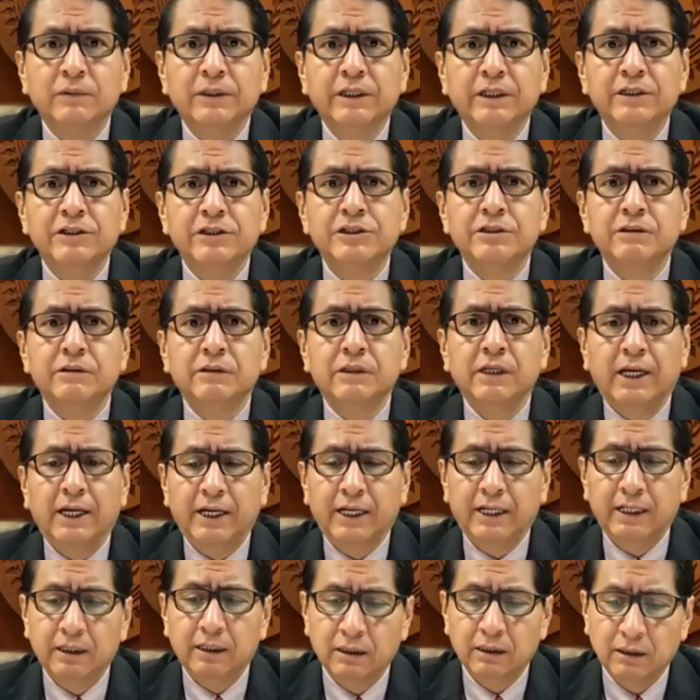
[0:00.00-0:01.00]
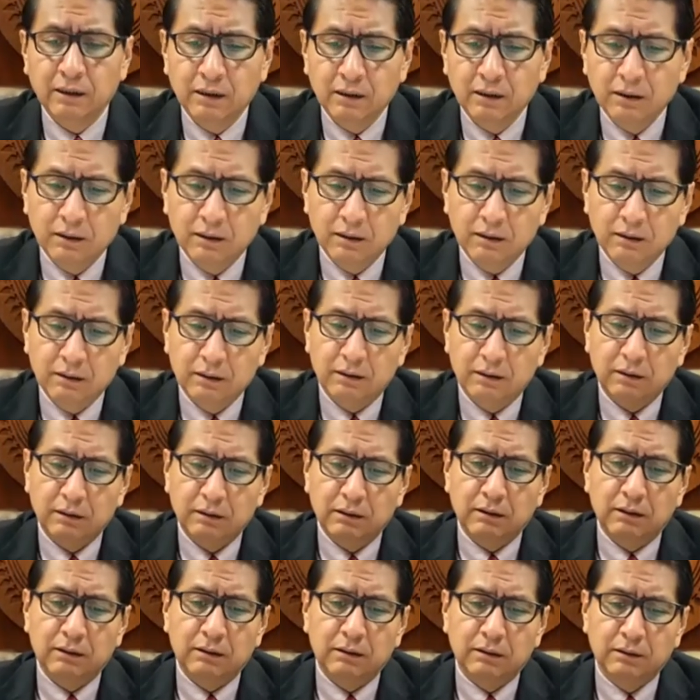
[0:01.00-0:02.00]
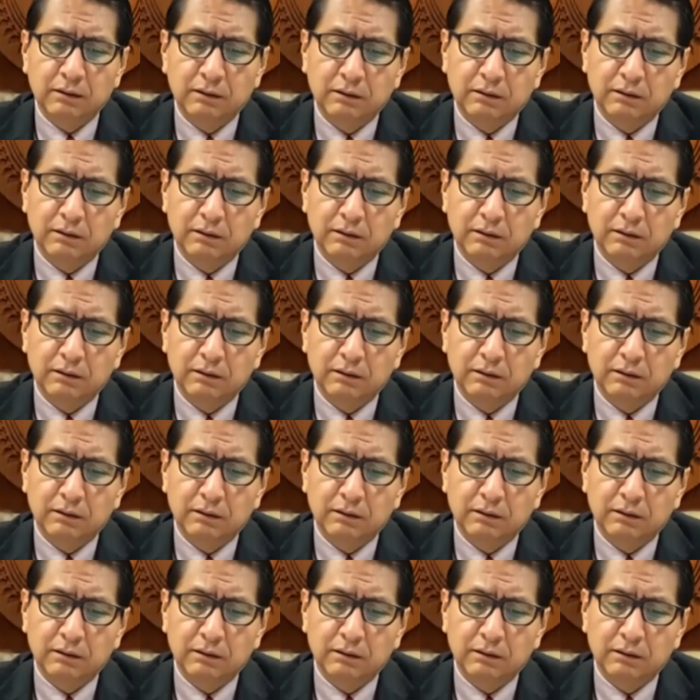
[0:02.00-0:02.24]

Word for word: we issued a uh,